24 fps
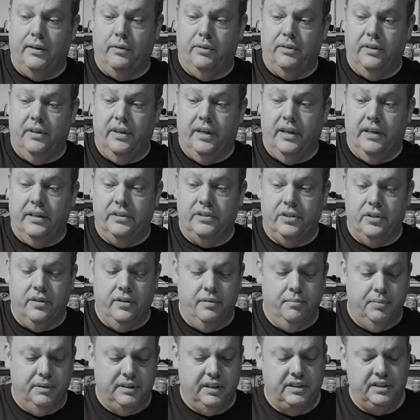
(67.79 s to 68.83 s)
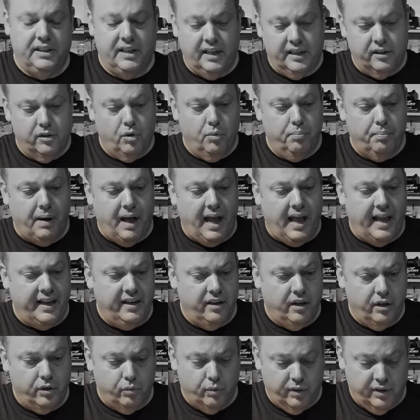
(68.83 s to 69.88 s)
Oracle X scope, and it'll
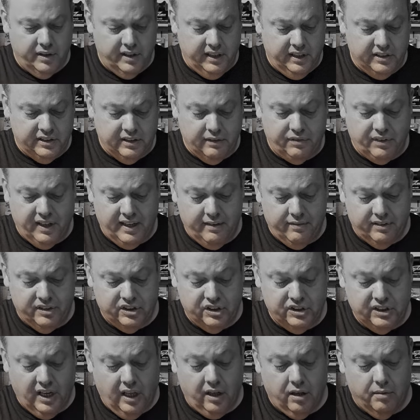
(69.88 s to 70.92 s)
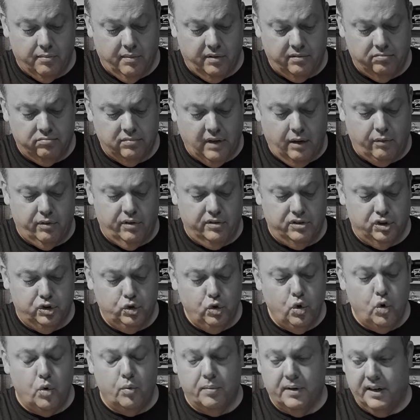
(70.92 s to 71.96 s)
tell me exactly what the yardage is, and it
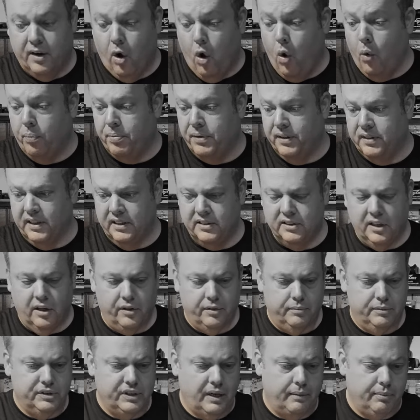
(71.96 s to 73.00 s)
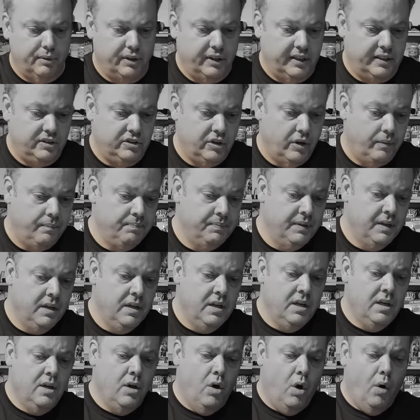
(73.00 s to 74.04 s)
will give me a dot. It perfectly
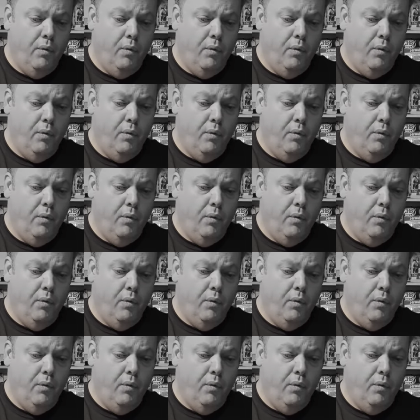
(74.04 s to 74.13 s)
set